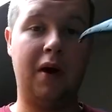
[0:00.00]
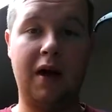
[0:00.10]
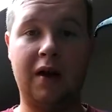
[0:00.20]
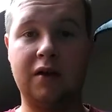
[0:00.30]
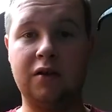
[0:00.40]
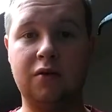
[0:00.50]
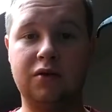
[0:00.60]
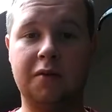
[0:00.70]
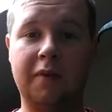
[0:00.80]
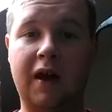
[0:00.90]
pair,
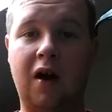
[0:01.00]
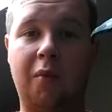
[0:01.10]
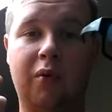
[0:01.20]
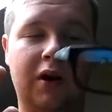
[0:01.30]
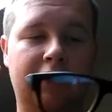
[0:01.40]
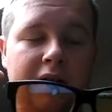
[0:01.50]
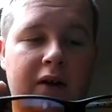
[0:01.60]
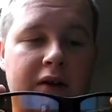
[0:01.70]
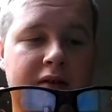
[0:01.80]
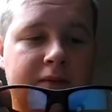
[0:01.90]
use them. They are brilliant,
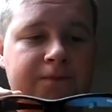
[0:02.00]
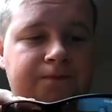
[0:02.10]
guys.